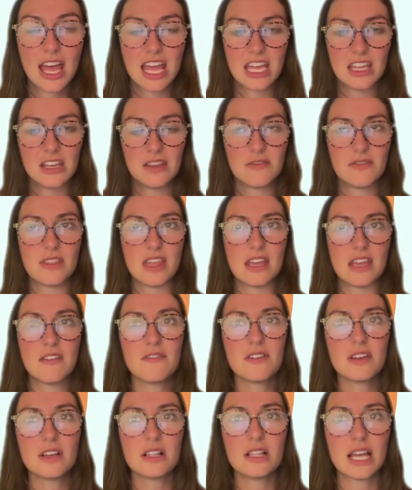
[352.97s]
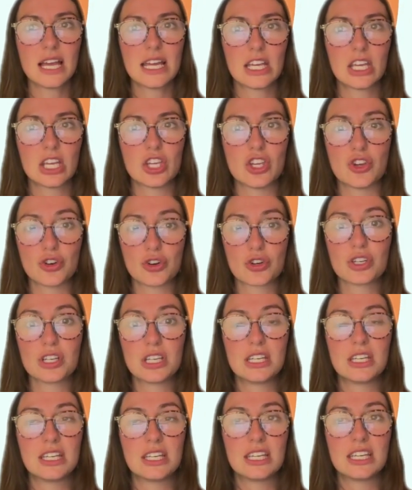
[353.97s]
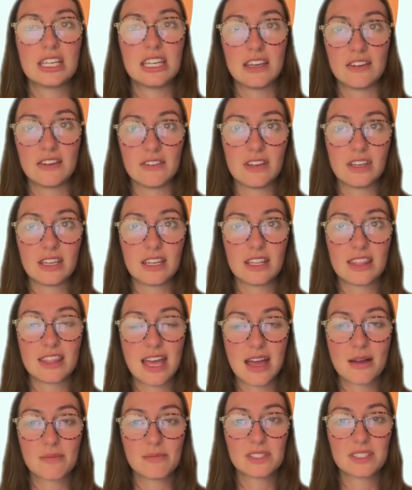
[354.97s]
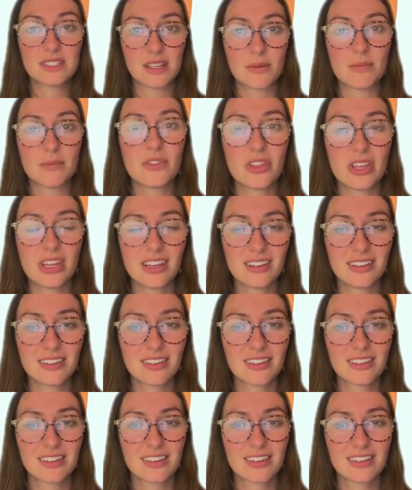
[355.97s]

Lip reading: And if they feel like you're giving them something